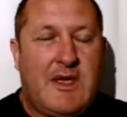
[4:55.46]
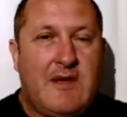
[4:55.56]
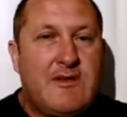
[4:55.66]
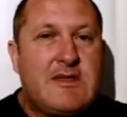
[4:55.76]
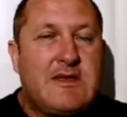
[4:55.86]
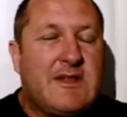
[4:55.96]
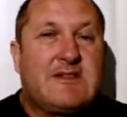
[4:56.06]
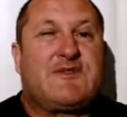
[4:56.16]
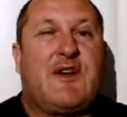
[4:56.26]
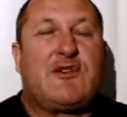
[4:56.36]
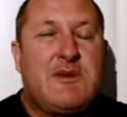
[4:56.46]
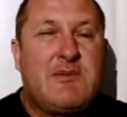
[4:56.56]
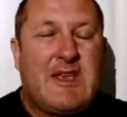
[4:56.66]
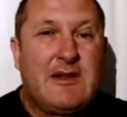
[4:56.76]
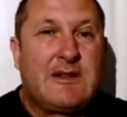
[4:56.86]
everything that's found
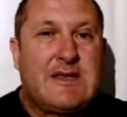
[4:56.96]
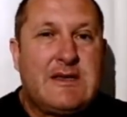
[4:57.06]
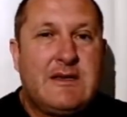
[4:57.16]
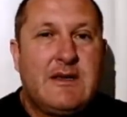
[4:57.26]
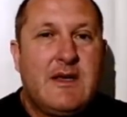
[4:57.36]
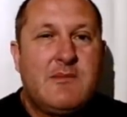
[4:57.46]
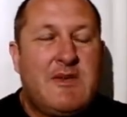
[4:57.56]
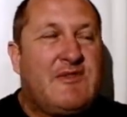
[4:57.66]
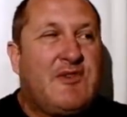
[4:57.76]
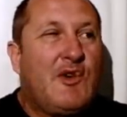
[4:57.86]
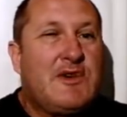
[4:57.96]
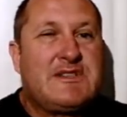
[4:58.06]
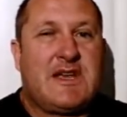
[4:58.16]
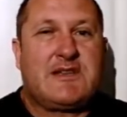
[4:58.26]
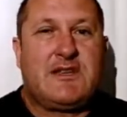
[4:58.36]
him guilty before
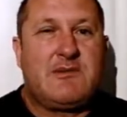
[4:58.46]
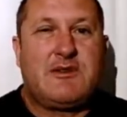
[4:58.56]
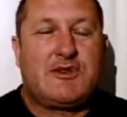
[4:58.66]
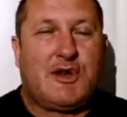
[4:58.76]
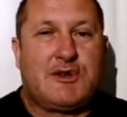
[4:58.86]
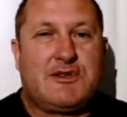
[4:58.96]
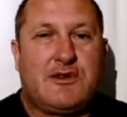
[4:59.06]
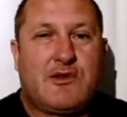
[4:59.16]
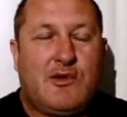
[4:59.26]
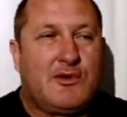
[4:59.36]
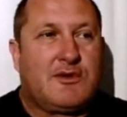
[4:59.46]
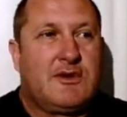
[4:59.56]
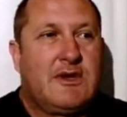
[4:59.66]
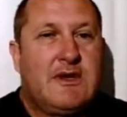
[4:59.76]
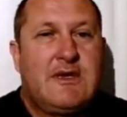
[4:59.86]
he's actually been charged in a court.
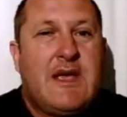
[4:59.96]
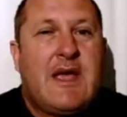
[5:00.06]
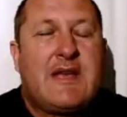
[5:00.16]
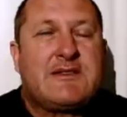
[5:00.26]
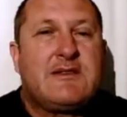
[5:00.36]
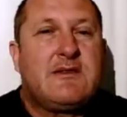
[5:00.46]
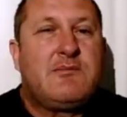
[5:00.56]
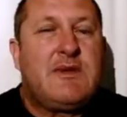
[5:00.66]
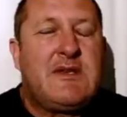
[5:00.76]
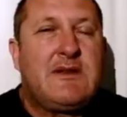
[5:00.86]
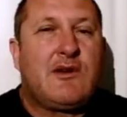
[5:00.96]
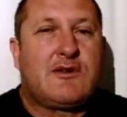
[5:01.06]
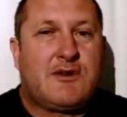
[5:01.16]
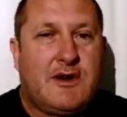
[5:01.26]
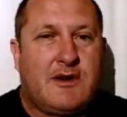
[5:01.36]
He hasn't been
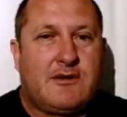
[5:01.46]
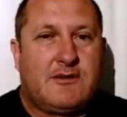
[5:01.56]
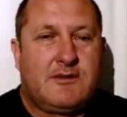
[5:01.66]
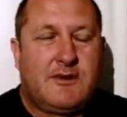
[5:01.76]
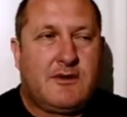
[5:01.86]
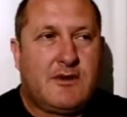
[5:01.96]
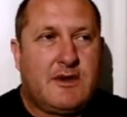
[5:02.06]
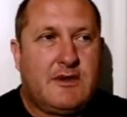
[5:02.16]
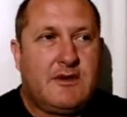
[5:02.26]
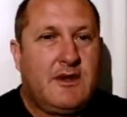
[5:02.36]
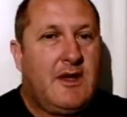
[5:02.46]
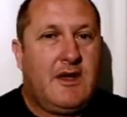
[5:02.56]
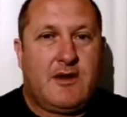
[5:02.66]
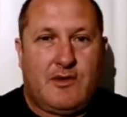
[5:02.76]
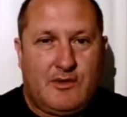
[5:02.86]
on trial, okay,
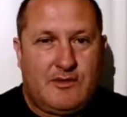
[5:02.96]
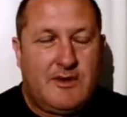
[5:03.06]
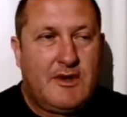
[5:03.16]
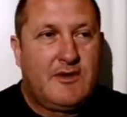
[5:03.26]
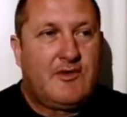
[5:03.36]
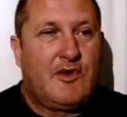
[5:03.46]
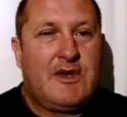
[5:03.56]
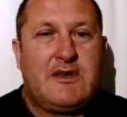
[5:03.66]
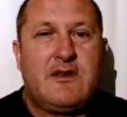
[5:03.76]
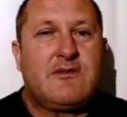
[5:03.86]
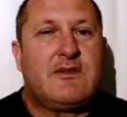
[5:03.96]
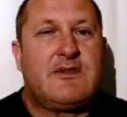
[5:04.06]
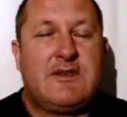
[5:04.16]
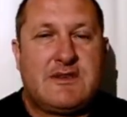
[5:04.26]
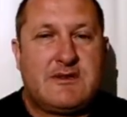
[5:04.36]
at all, for any of the
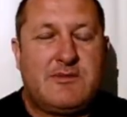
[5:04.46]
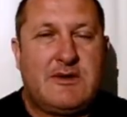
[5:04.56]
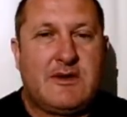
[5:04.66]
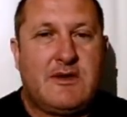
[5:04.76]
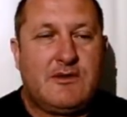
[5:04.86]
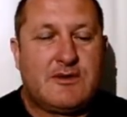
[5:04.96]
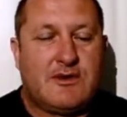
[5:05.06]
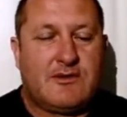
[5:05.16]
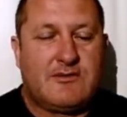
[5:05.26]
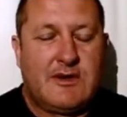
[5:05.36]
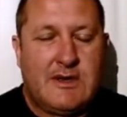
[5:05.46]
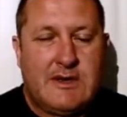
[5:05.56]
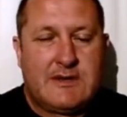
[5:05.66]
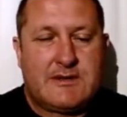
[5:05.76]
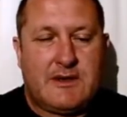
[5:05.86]
things he's been accused of.
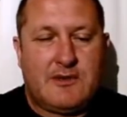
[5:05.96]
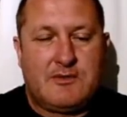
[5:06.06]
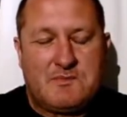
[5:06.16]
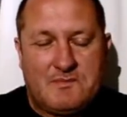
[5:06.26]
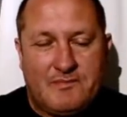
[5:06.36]
So